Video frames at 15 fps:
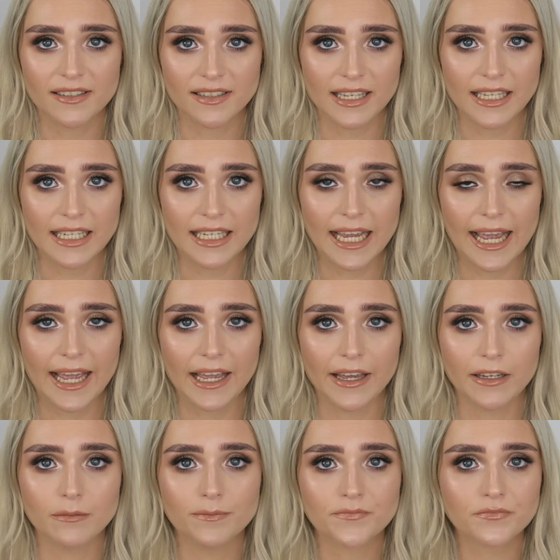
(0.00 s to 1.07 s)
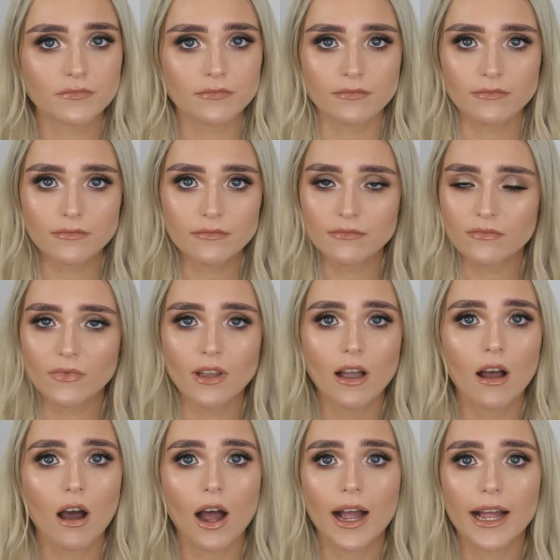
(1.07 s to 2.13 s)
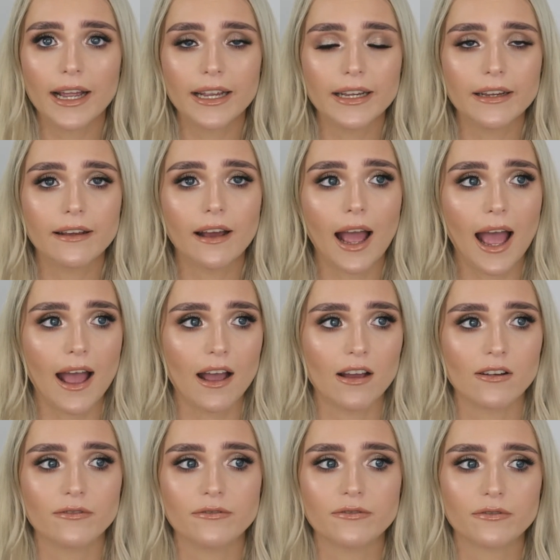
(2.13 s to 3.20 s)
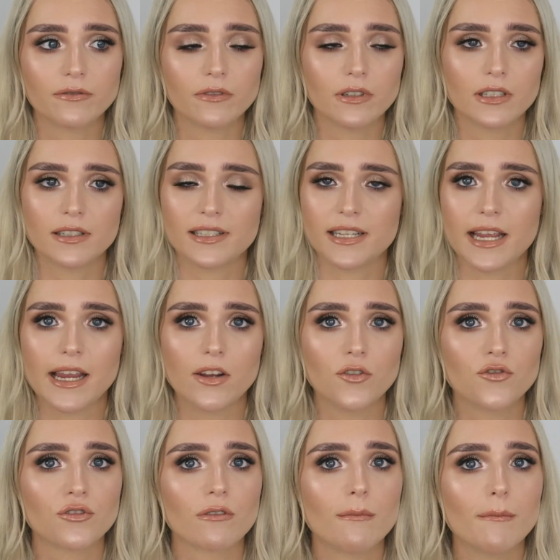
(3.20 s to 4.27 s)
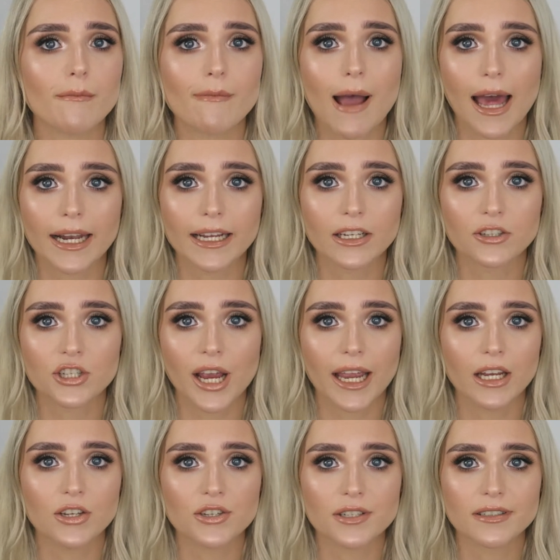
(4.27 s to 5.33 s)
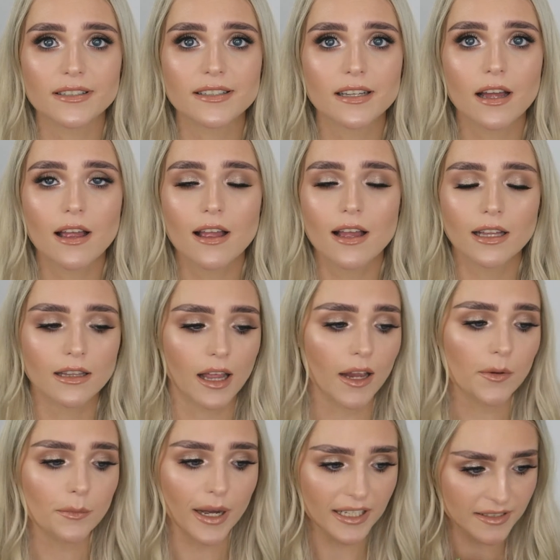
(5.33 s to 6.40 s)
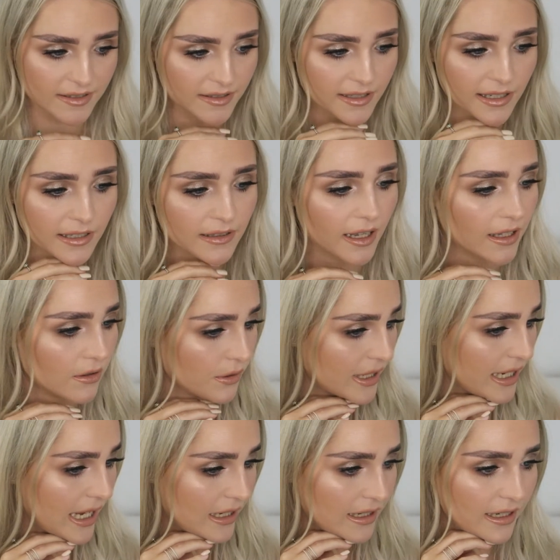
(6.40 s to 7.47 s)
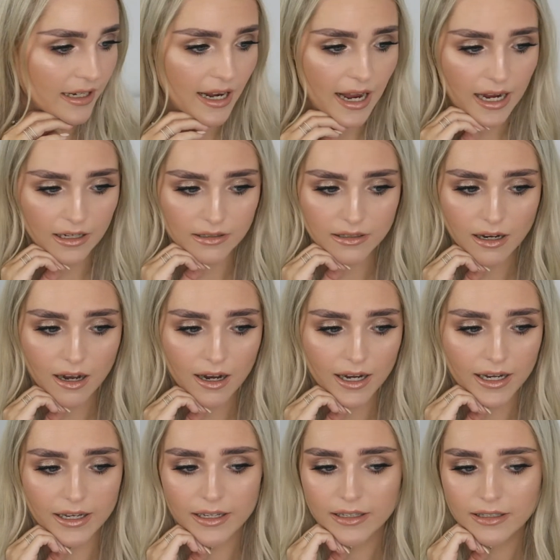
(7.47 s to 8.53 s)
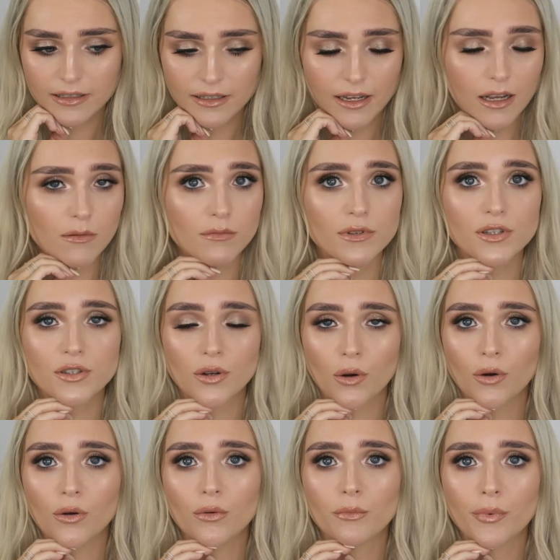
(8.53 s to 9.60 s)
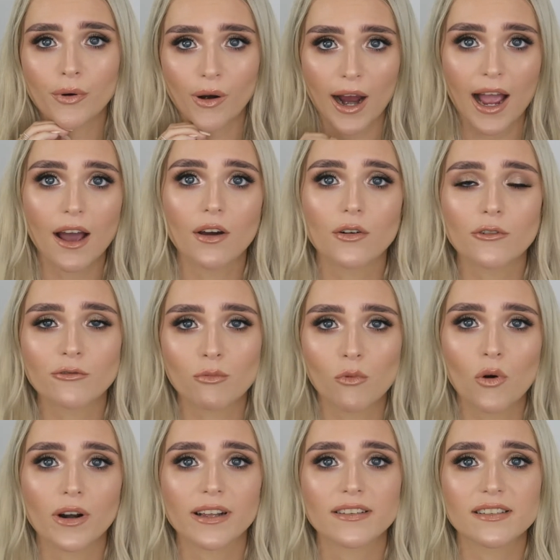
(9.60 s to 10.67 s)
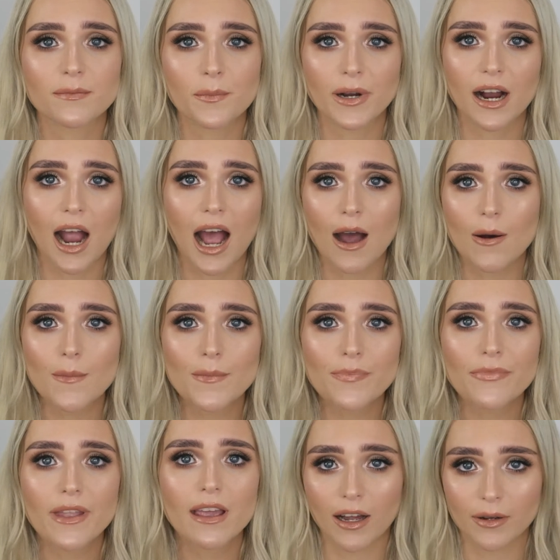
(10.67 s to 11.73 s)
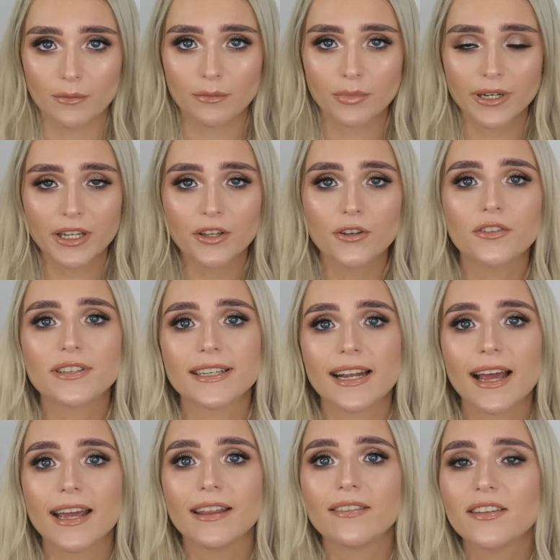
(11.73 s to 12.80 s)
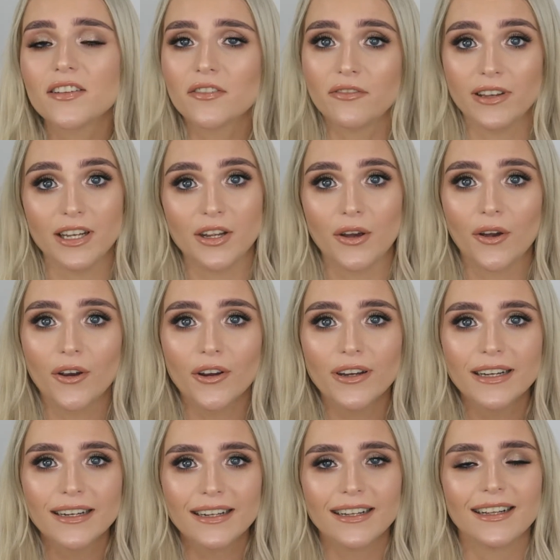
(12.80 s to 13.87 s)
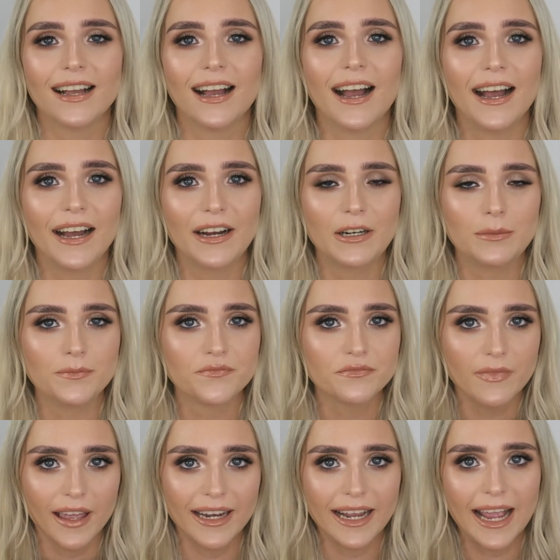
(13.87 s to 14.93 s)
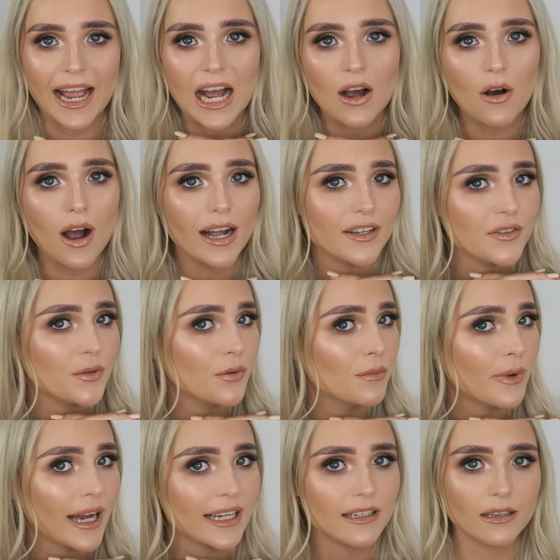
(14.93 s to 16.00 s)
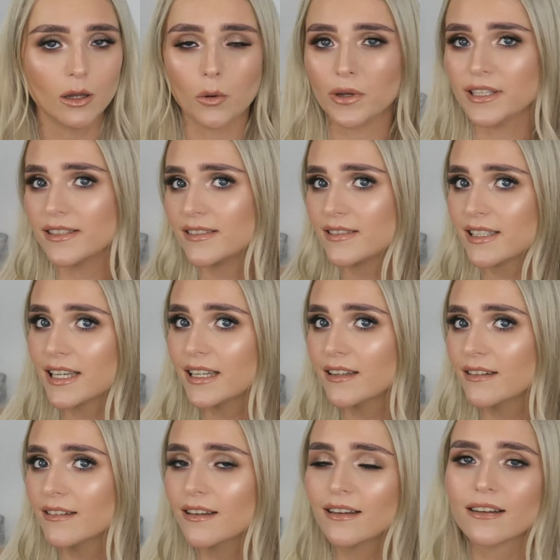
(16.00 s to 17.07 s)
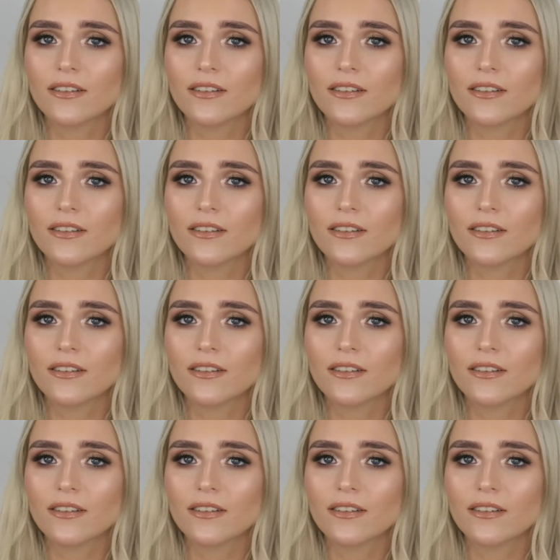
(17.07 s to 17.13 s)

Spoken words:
skincare, I have seen dramatic changes. Like my skin, like looking at it now, I am so proud of what it's become. I'm bringing you today this video and how I do my glowy skin,